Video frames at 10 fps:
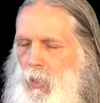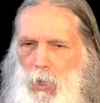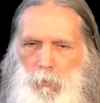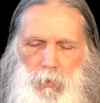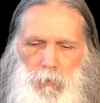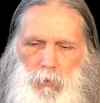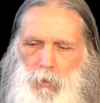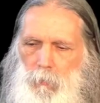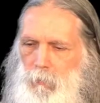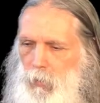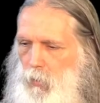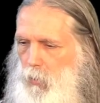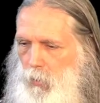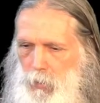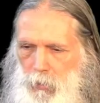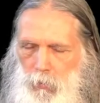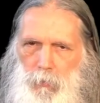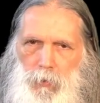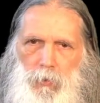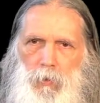how we overcome and heal
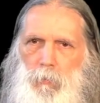with uh,